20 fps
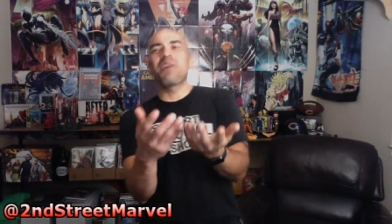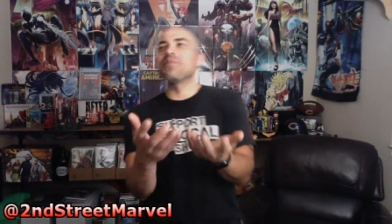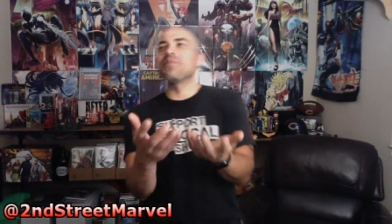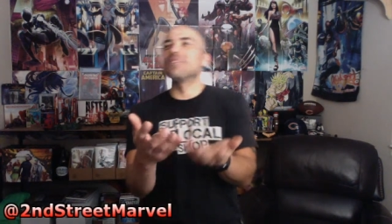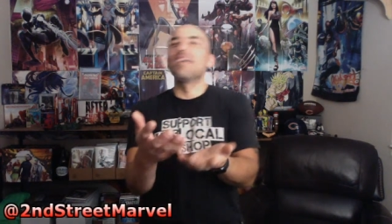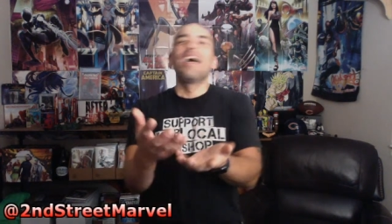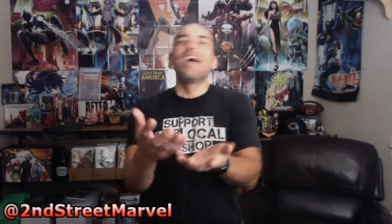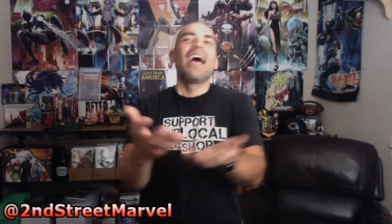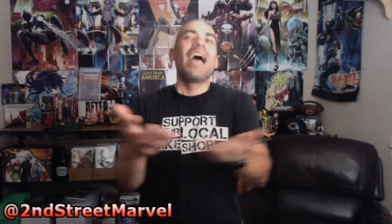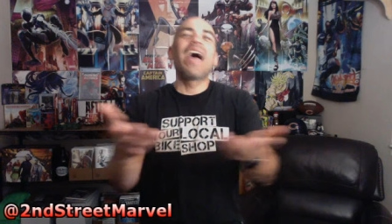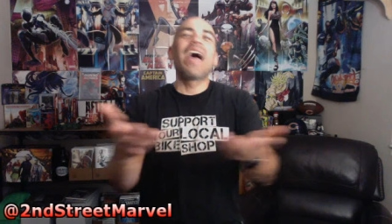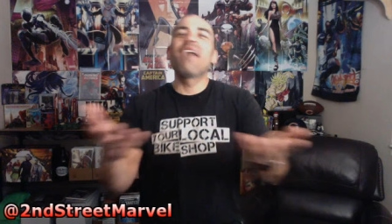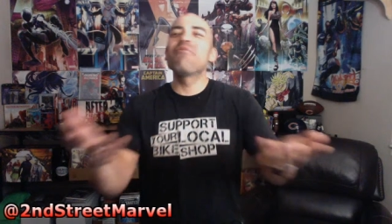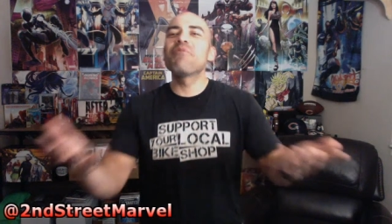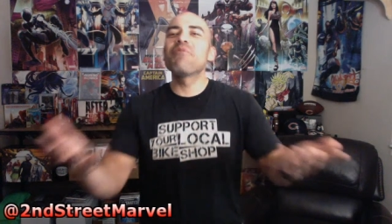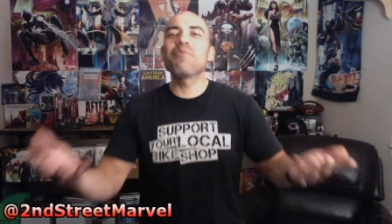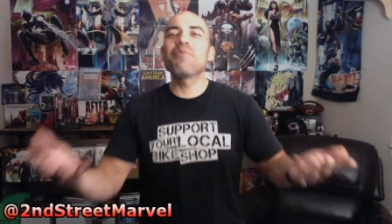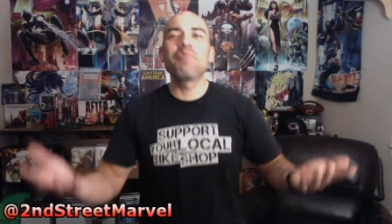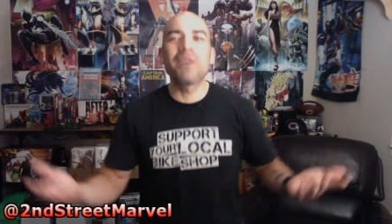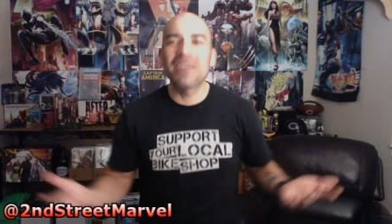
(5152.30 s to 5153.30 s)
is
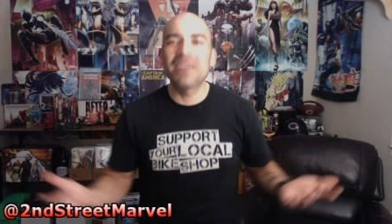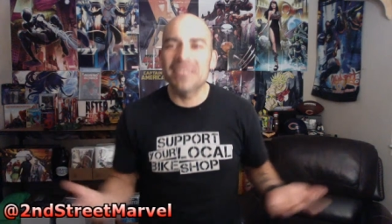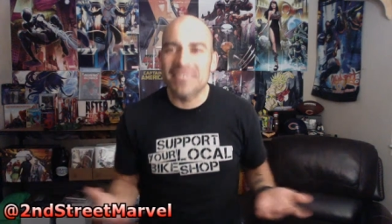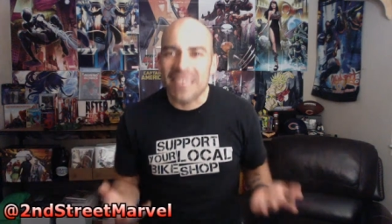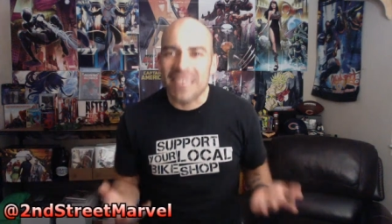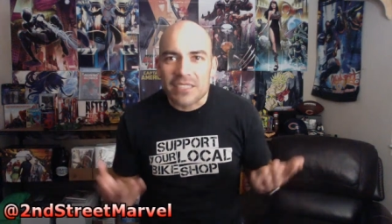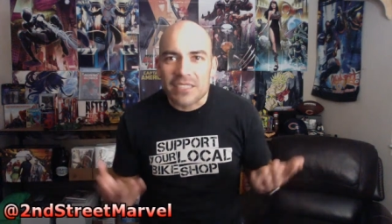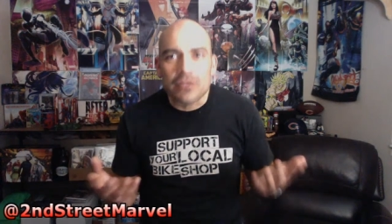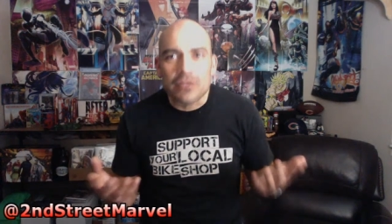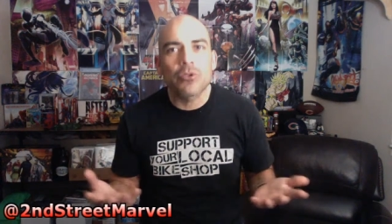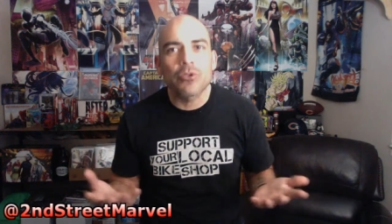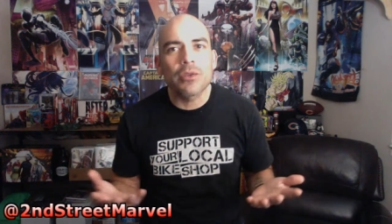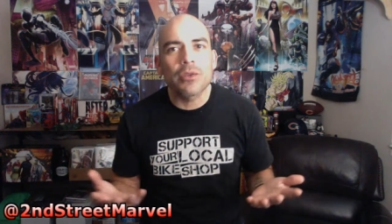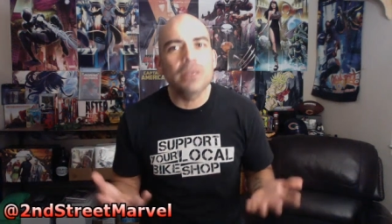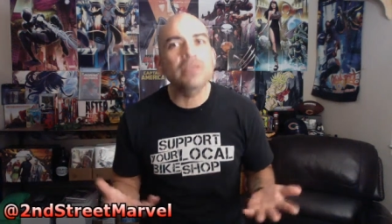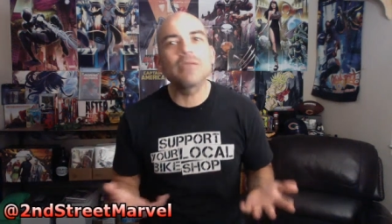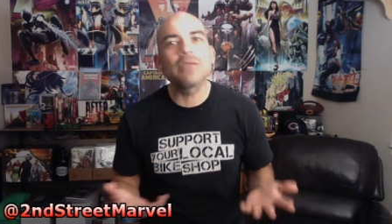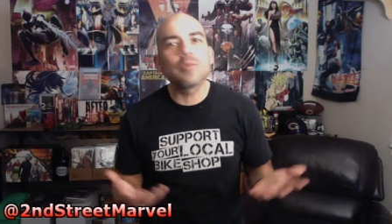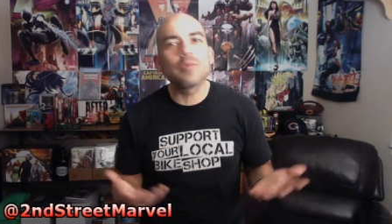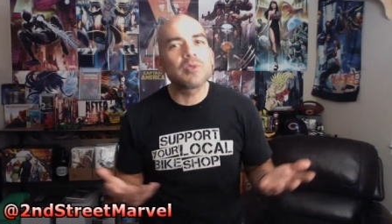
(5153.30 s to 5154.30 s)
everybody takes the
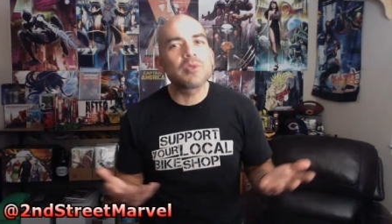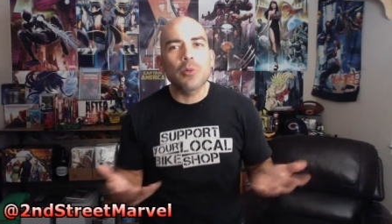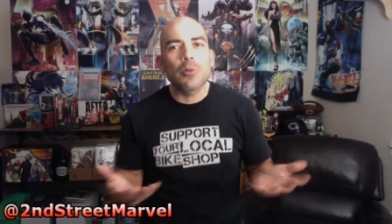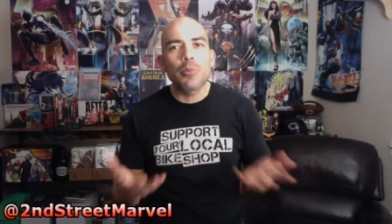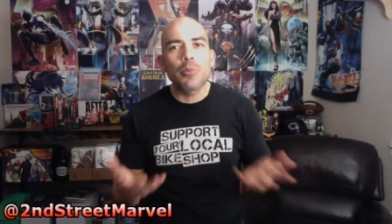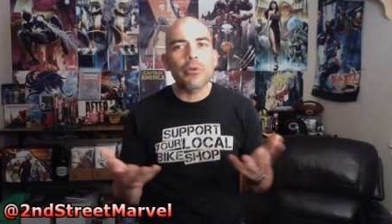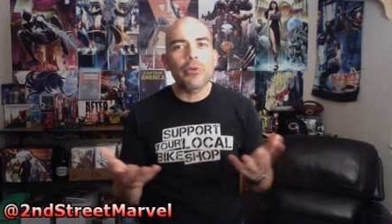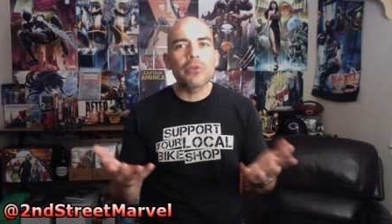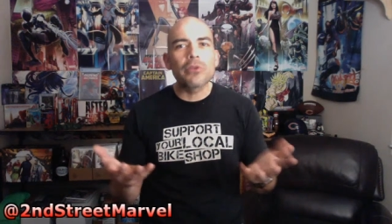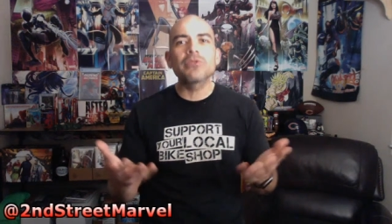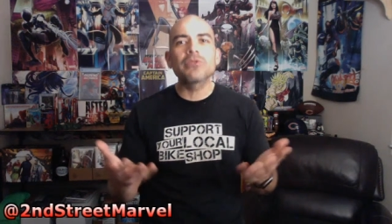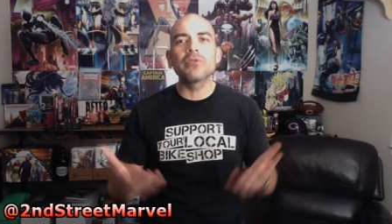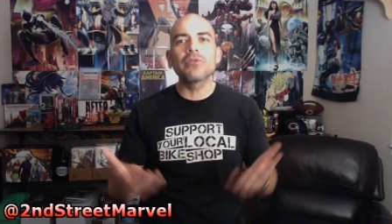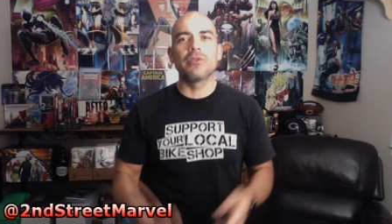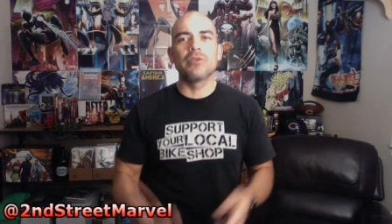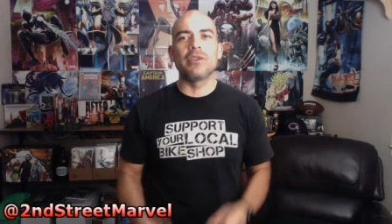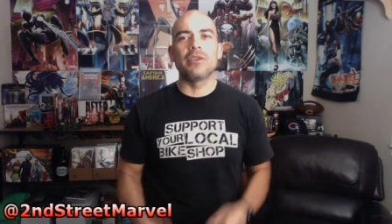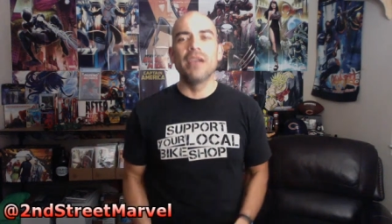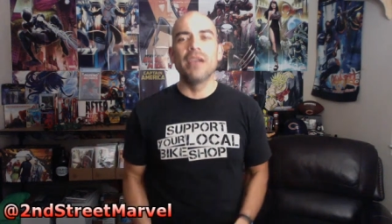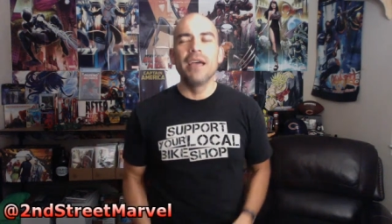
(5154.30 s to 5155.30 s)
criticism so
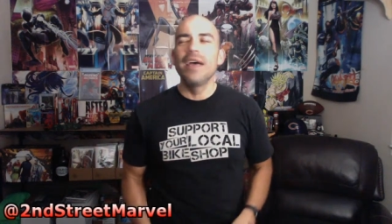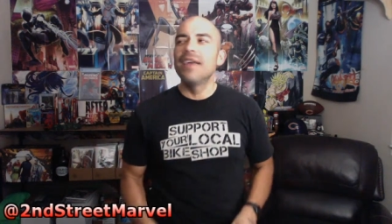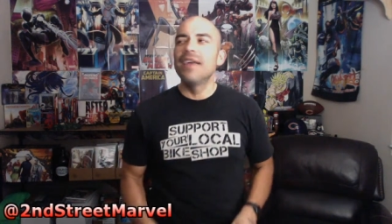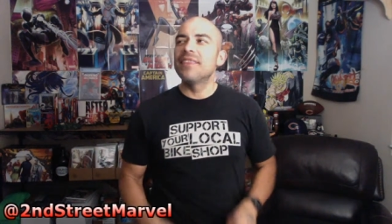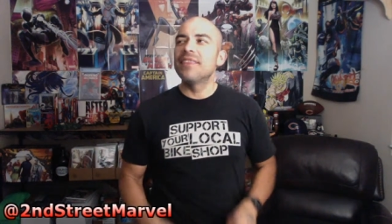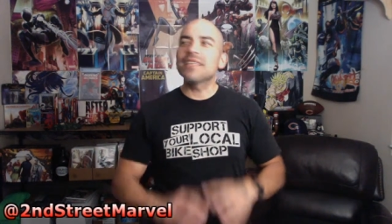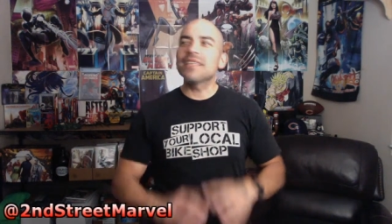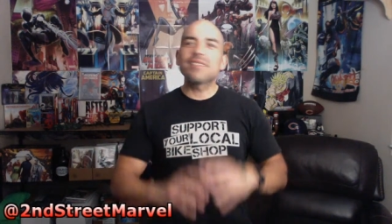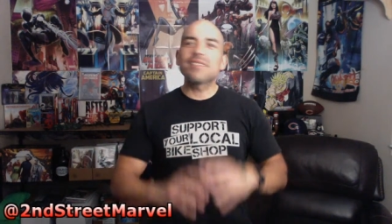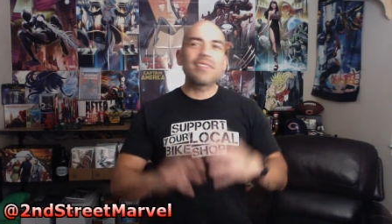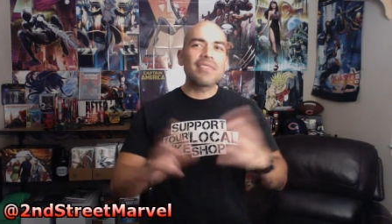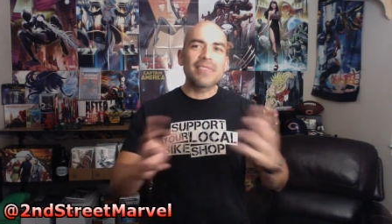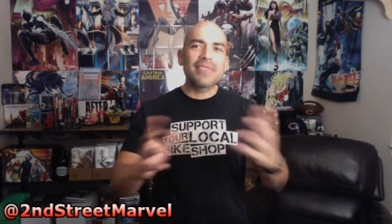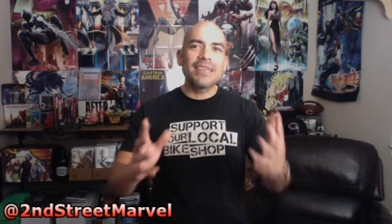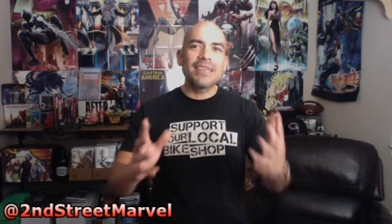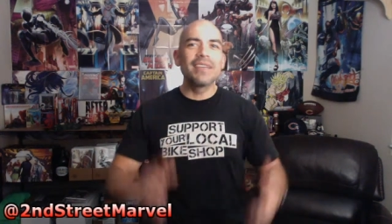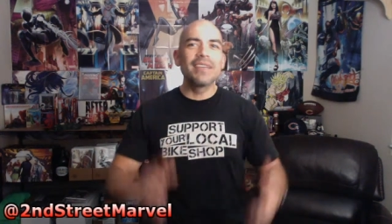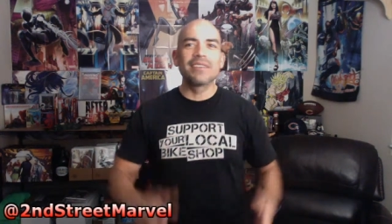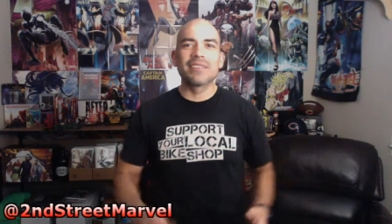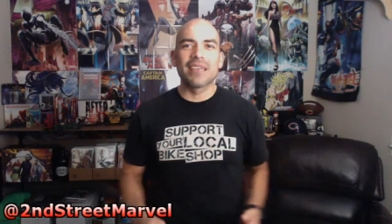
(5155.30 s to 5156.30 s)
personally. That's the
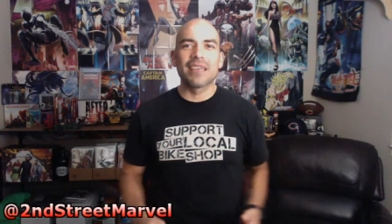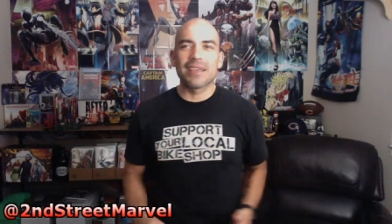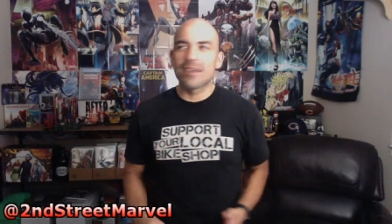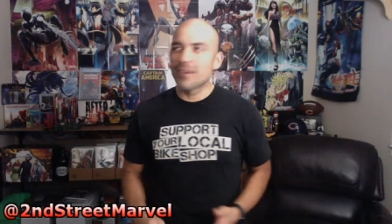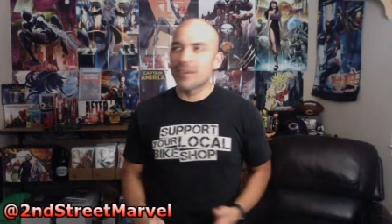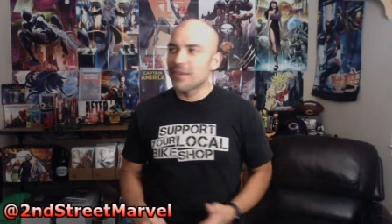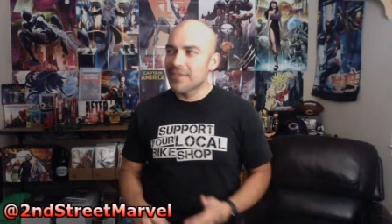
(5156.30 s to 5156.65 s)
thing, is like,